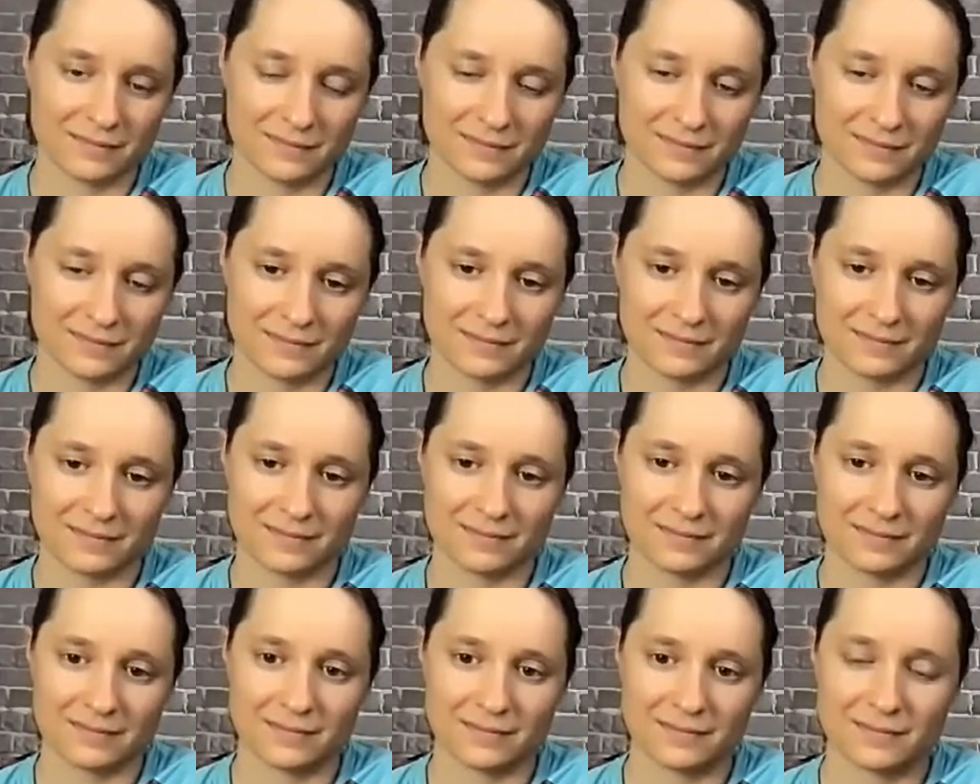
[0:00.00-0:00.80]

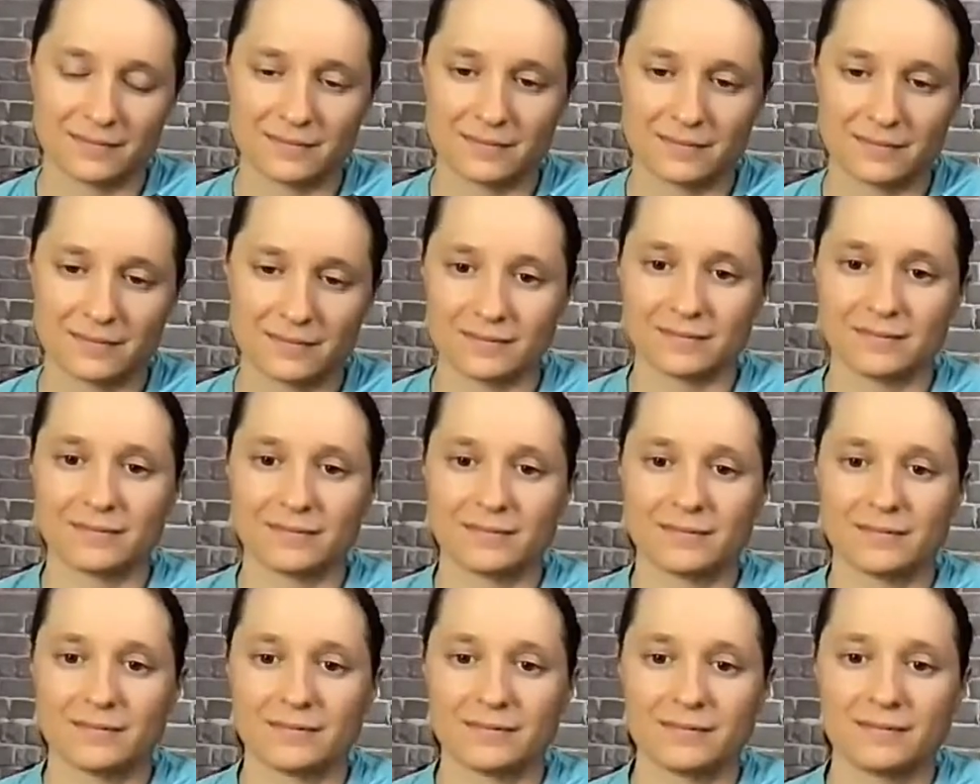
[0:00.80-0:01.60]

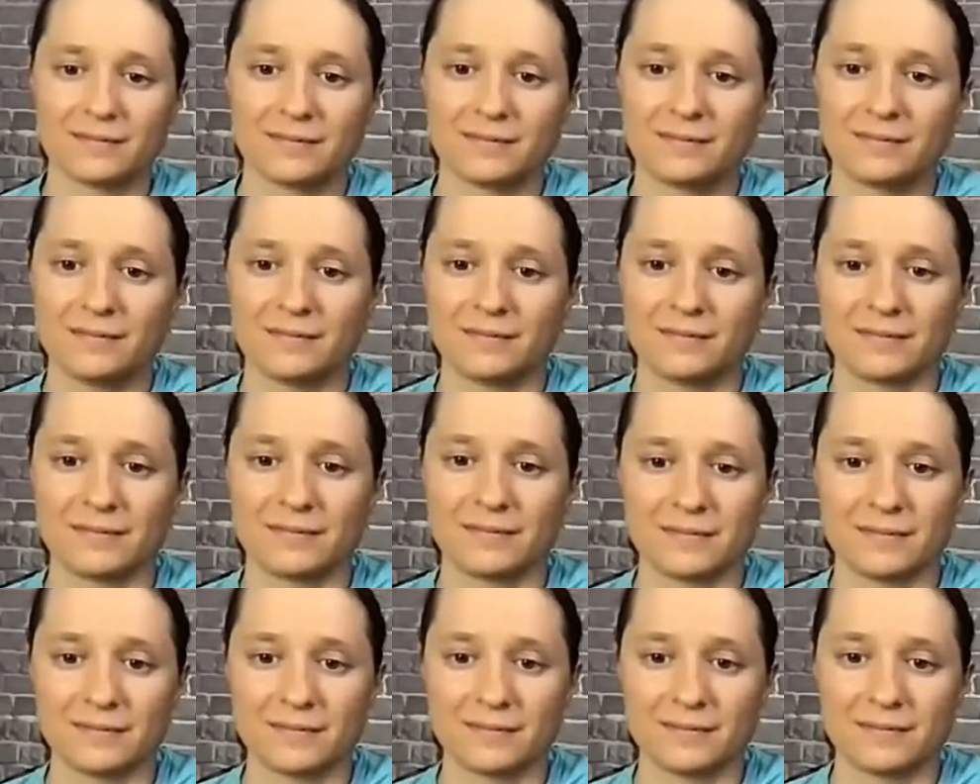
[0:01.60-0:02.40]

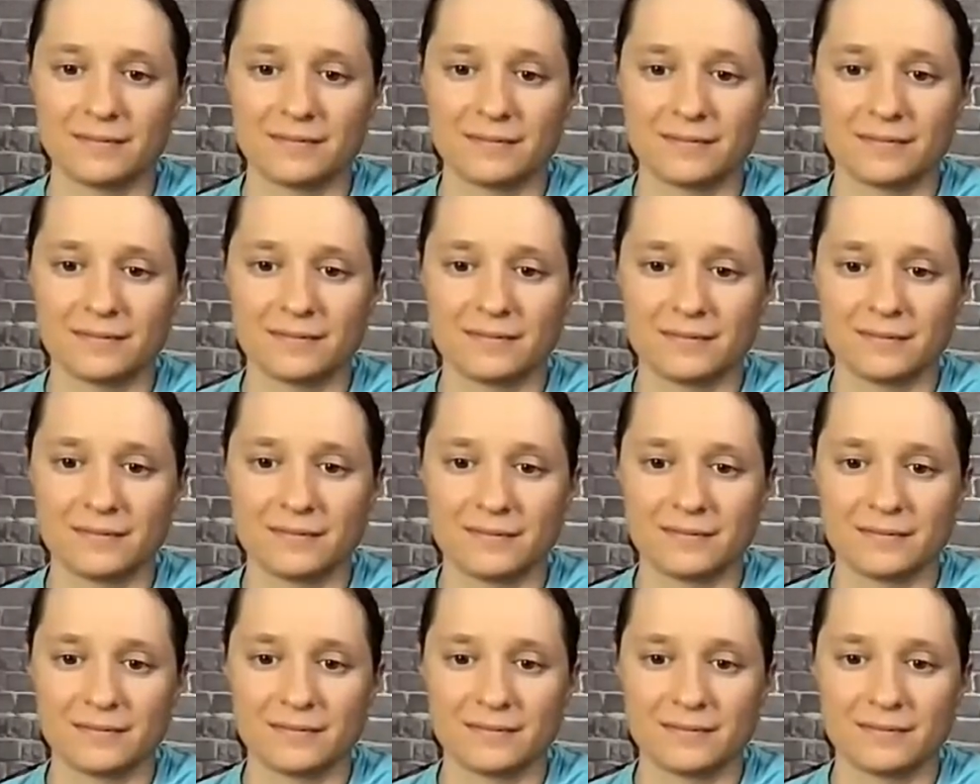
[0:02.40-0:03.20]

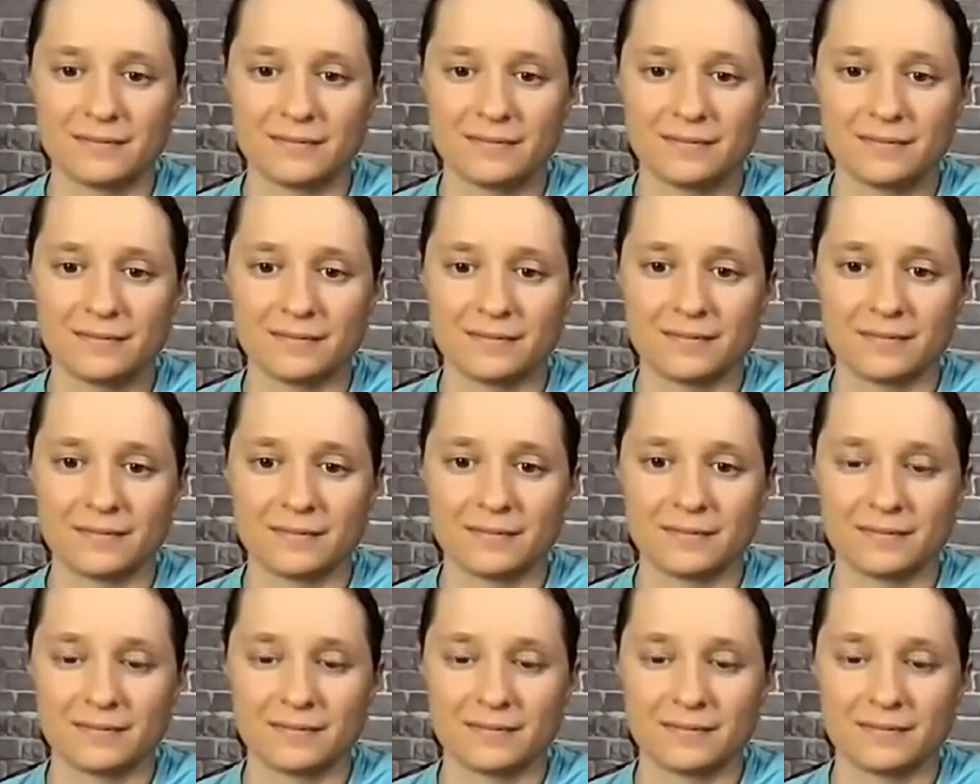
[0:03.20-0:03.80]
[no speech]